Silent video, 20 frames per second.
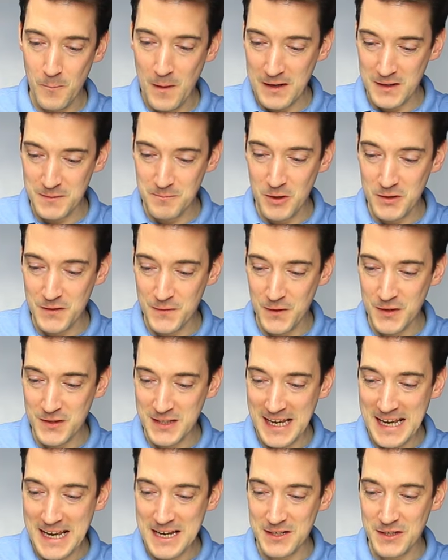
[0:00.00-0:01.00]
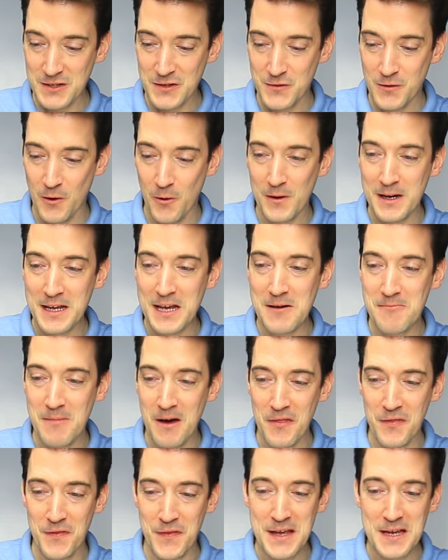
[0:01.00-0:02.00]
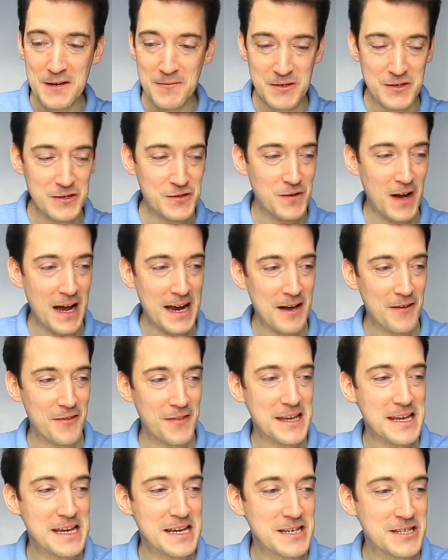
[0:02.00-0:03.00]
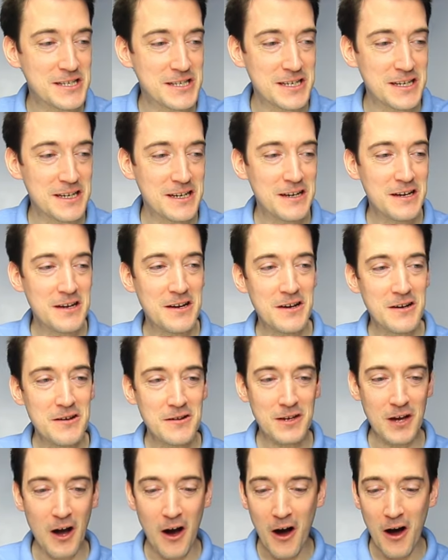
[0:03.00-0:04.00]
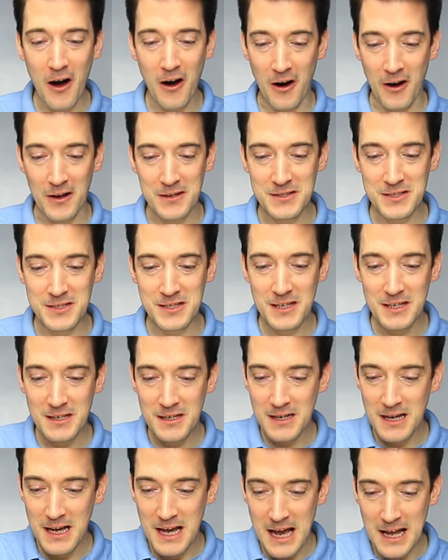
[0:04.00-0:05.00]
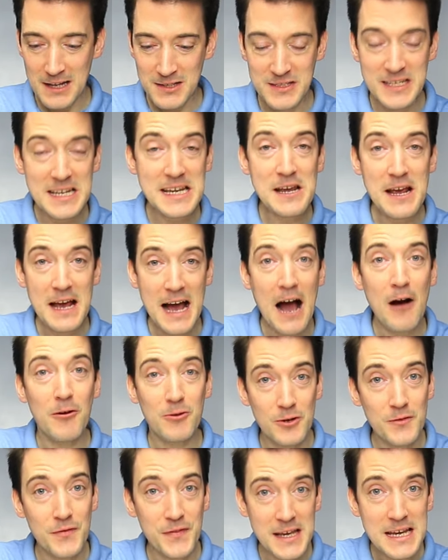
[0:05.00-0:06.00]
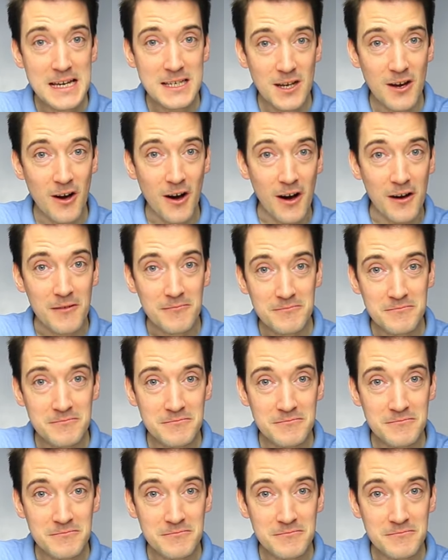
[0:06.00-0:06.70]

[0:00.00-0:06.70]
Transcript: Well, as much fun as it is controlling him, I think we should try out these cards and see how good these are.